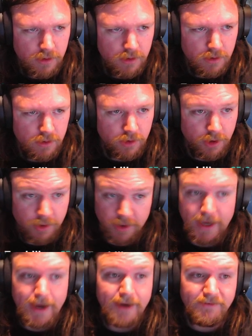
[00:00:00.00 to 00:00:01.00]
Although
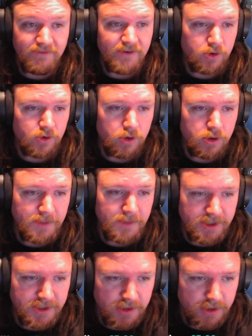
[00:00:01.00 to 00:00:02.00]
they have in fact gone
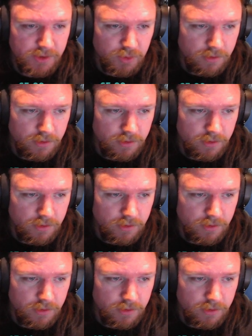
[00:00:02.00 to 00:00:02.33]
communist in this one.